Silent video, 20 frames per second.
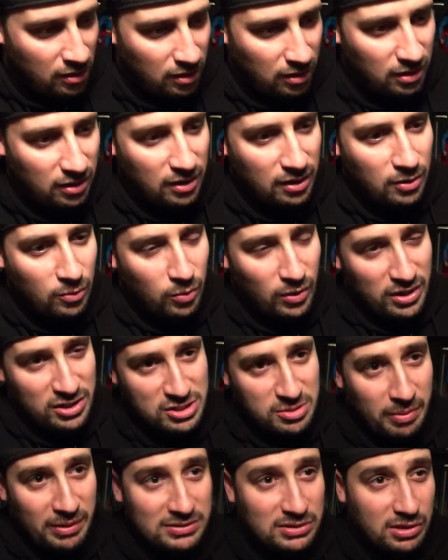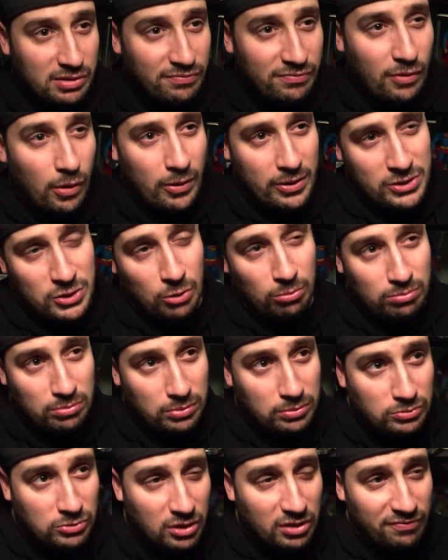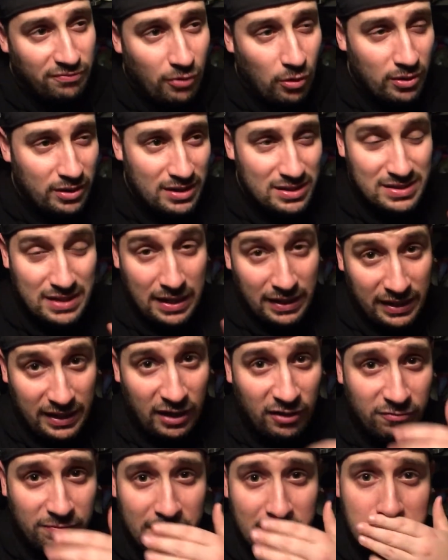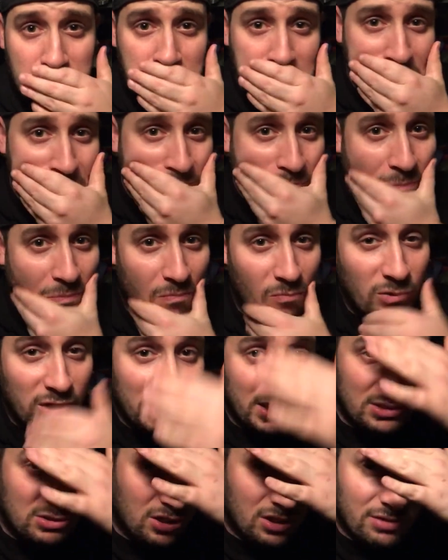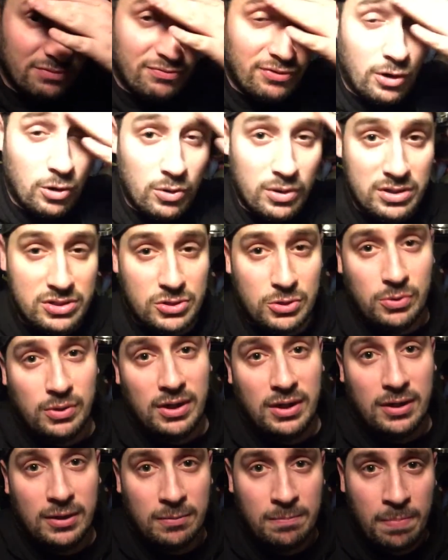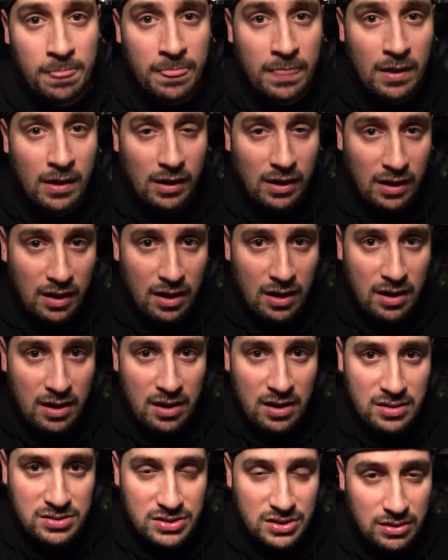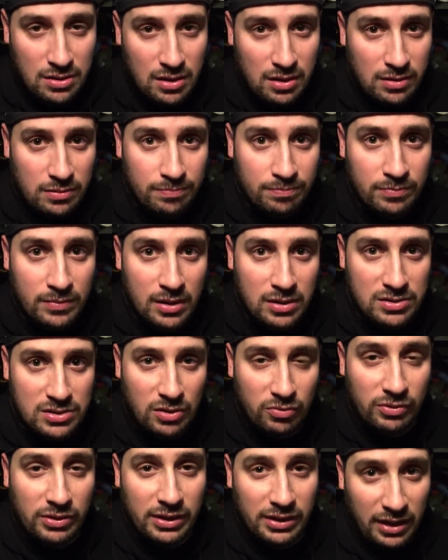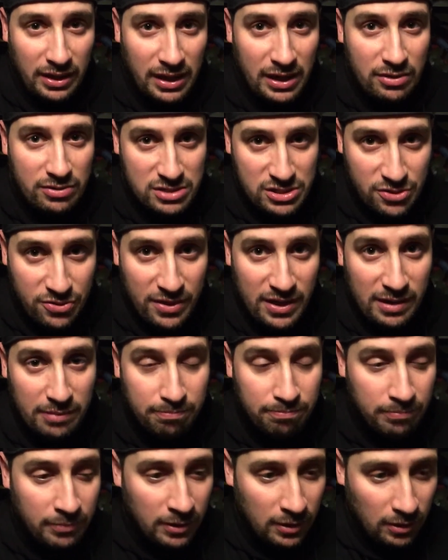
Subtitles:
What else am I looking forward to? I'm looking forward to Danny Elfman. I'm really looking forward to really, like, hear his theme.